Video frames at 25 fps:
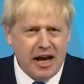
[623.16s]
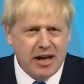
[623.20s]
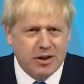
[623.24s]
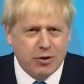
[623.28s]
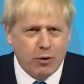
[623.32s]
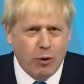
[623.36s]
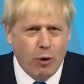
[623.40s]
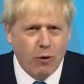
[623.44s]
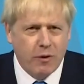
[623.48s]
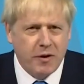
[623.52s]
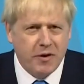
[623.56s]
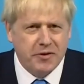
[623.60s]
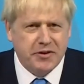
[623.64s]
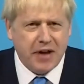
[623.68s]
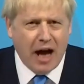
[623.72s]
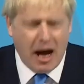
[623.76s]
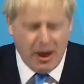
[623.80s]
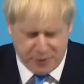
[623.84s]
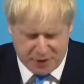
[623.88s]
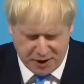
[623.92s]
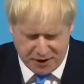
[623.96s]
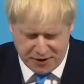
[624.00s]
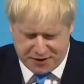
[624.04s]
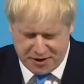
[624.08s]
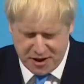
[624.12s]
to all the
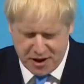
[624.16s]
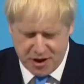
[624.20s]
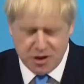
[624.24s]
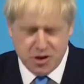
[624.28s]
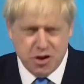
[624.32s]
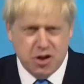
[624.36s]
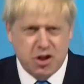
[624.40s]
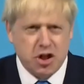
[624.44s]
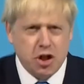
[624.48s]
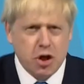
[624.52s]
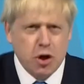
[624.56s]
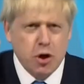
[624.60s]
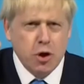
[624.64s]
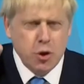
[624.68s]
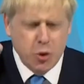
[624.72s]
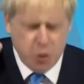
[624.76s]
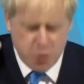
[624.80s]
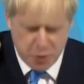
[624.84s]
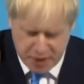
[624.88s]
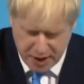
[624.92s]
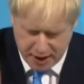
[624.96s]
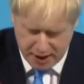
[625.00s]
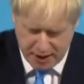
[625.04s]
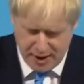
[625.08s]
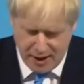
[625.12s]
doubters,
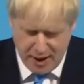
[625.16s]
dude,